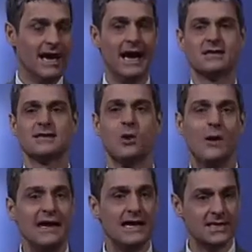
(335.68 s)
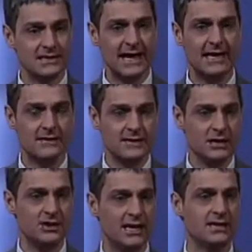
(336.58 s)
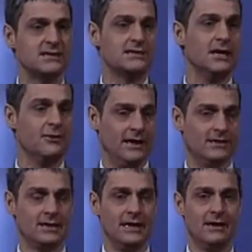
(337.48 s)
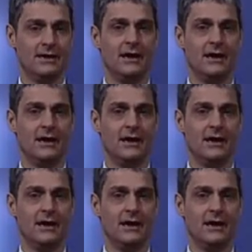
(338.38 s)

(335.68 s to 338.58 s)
And so we need to take this agenda seriously.